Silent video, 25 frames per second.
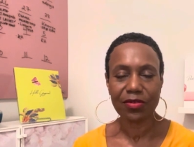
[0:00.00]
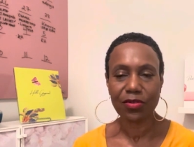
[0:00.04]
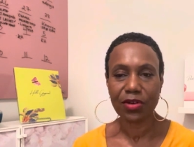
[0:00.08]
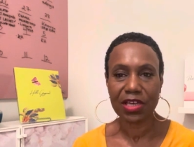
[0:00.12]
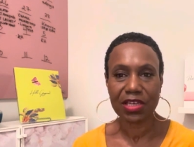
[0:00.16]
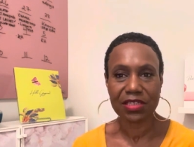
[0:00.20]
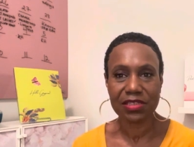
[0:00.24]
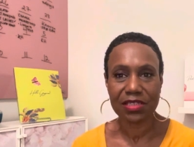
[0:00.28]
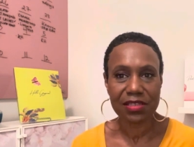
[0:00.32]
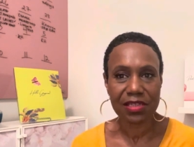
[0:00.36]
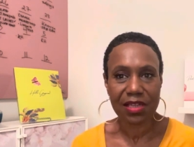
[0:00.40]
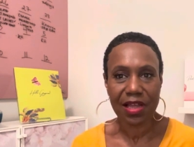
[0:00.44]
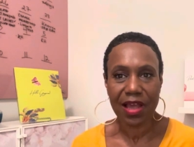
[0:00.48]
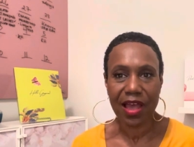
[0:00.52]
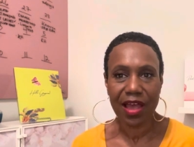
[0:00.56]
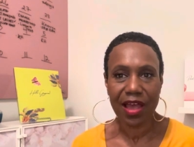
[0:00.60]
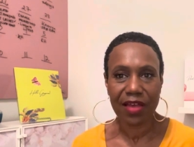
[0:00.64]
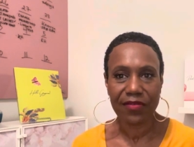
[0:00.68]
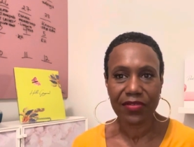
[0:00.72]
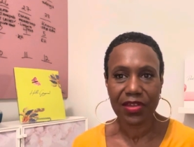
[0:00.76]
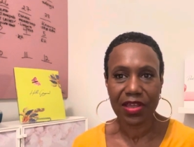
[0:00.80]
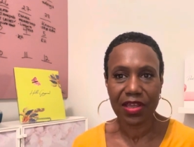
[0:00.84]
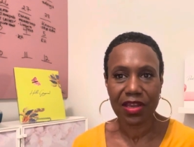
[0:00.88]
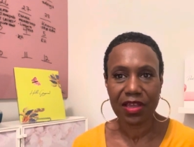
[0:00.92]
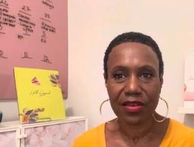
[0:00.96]
It doesn't have
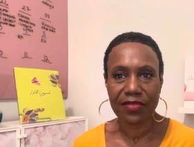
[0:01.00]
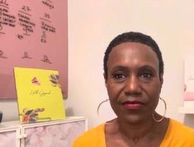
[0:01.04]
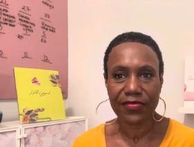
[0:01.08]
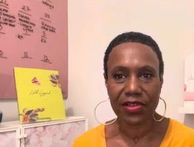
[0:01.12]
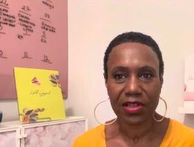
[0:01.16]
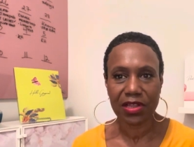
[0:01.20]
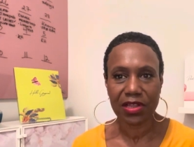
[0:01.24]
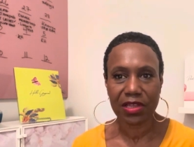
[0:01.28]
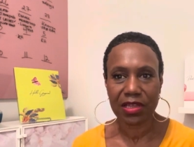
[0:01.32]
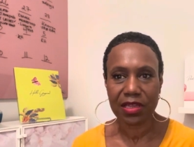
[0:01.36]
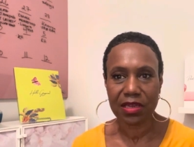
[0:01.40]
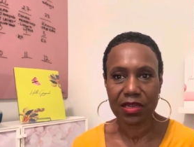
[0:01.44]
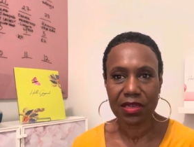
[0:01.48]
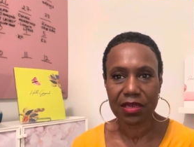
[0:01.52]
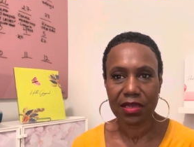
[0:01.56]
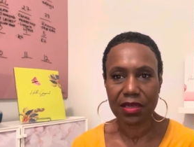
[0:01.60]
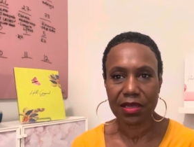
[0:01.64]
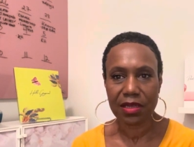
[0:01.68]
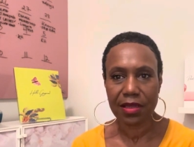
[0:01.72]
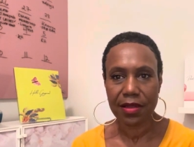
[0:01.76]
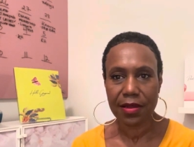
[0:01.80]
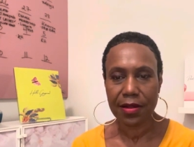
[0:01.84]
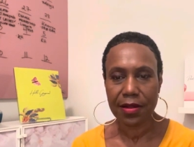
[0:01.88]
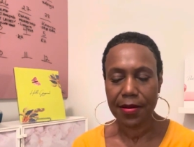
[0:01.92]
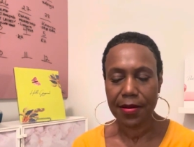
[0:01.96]
any validity.